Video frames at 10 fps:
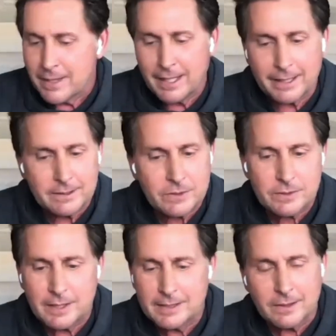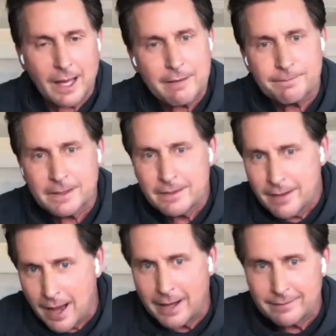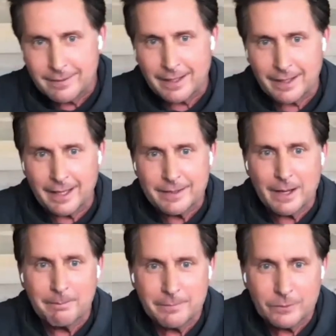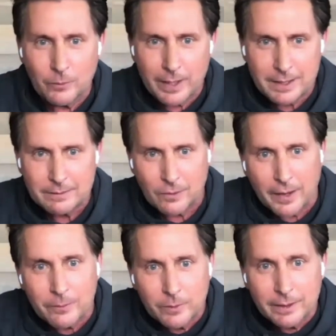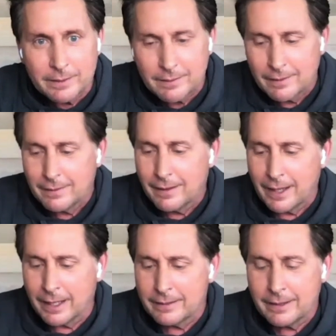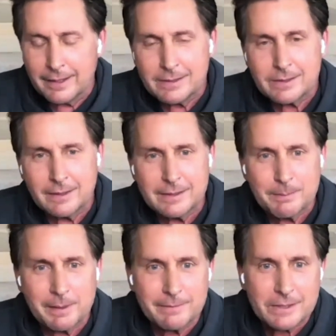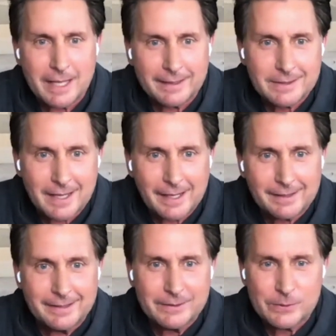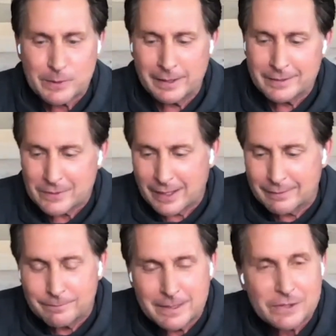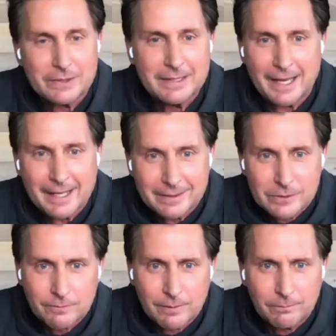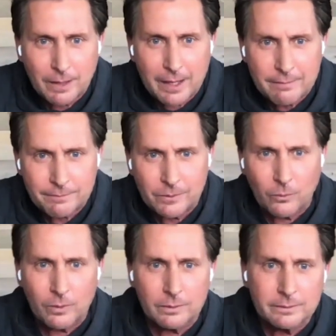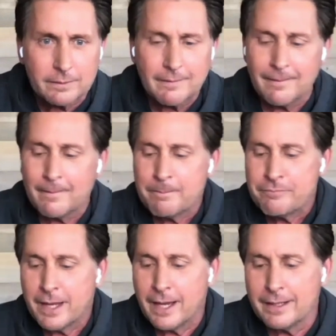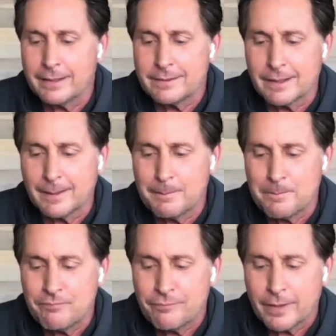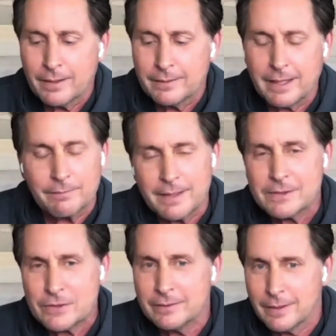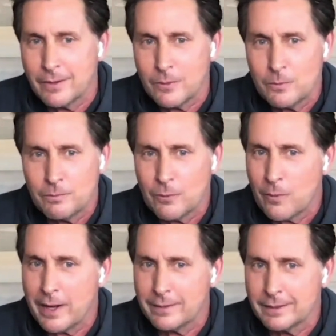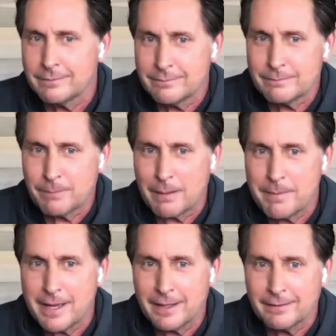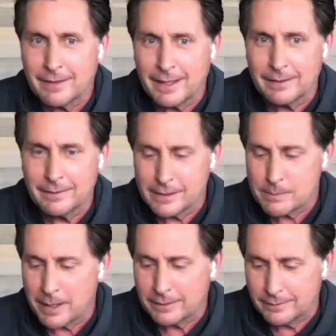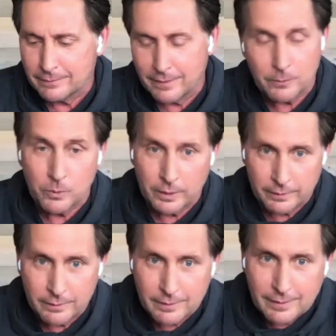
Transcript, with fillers: It's his life did not end up the way he thought it would. And he's he's a bit of a sad sack, and he's and he's kind of disengaged from life and the world. And it um, yeah, things didn't go the way that Bombay had expected they would.